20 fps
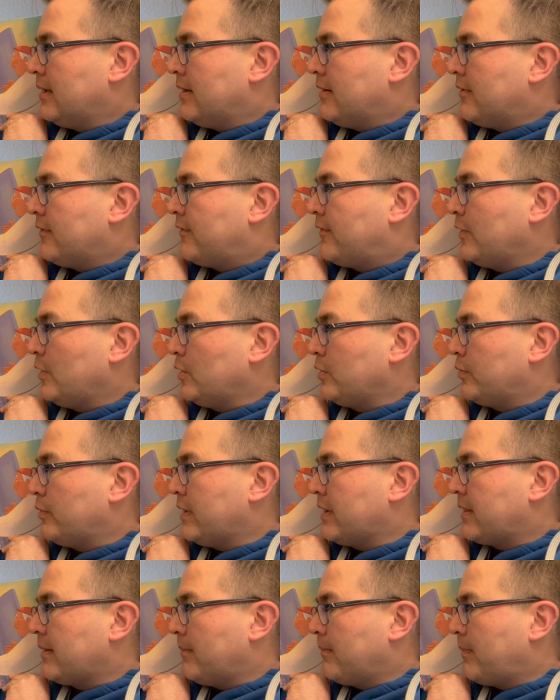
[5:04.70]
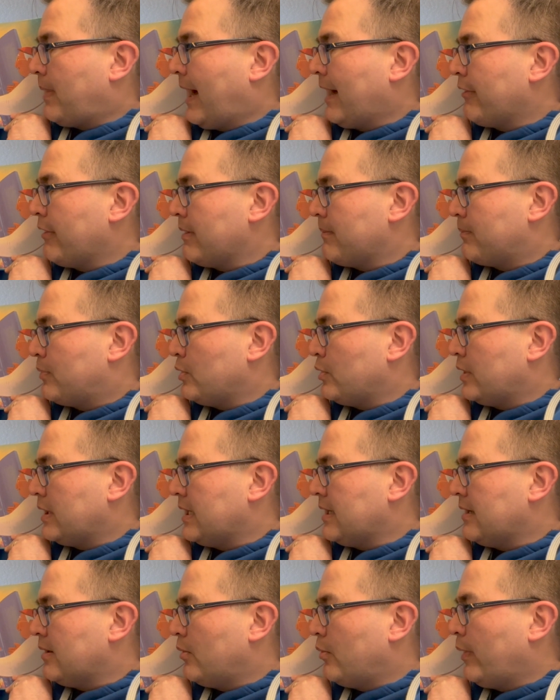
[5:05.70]
filled with pirate
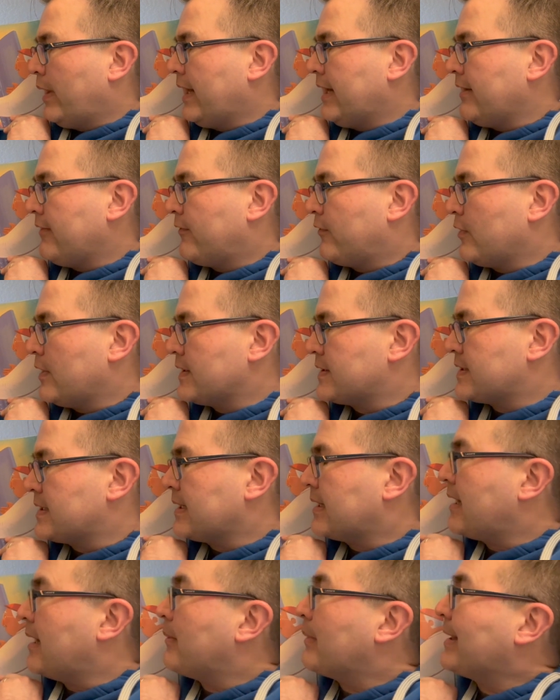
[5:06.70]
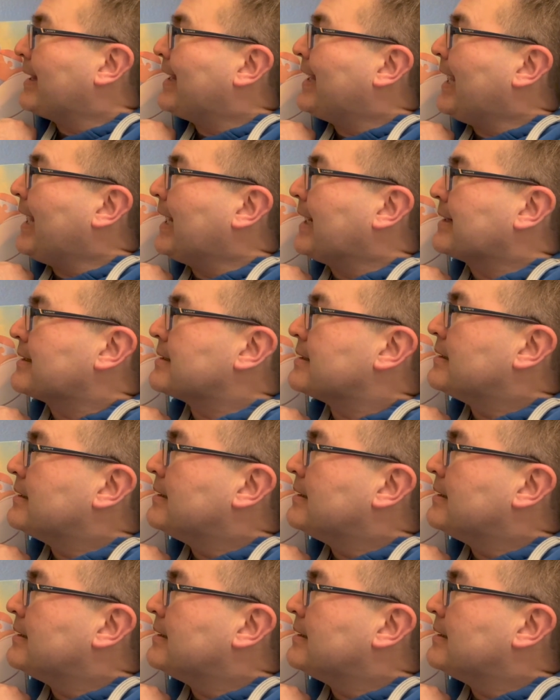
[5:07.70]
booty waiting for us to come and get it.